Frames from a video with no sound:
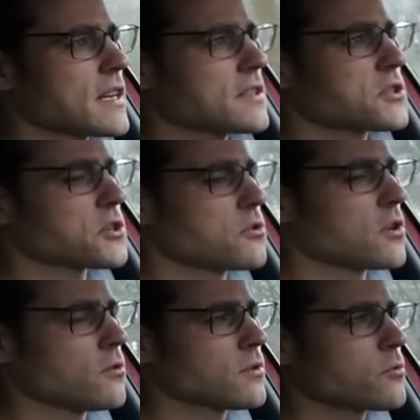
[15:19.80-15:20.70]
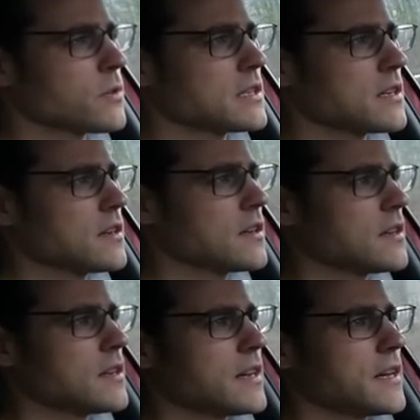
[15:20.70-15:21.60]
get so cold in winter
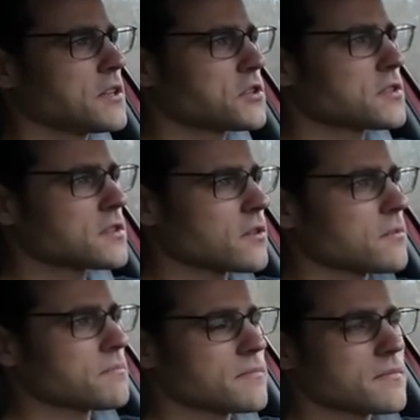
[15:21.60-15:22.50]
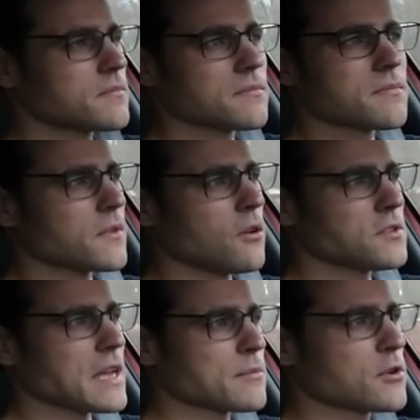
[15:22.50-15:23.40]
and it's just all
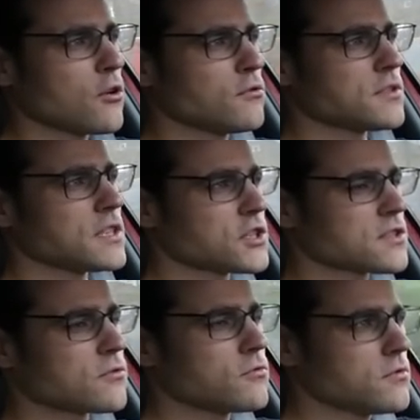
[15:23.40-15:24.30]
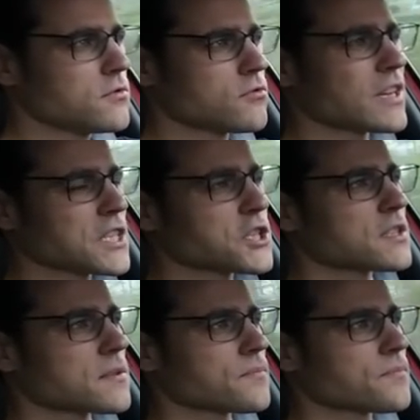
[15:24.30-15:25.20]
time cozy just to, to touch it.